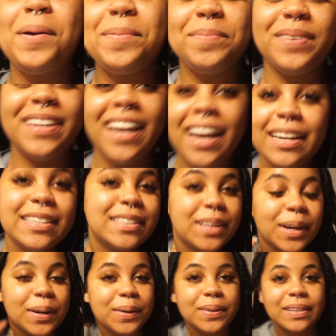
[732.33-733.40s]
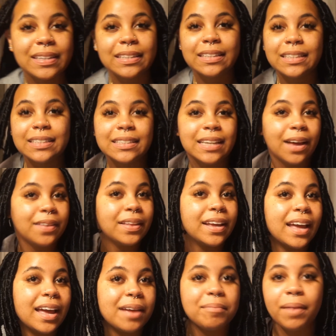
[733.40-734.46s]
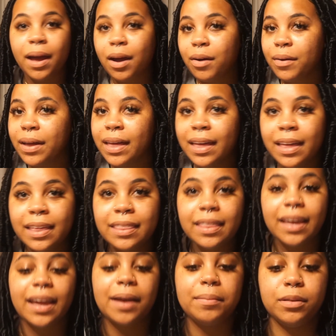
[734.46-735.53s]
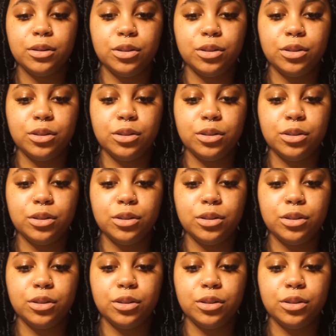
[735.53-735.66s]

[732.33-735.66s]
But yeah, so this is how they came out. They came out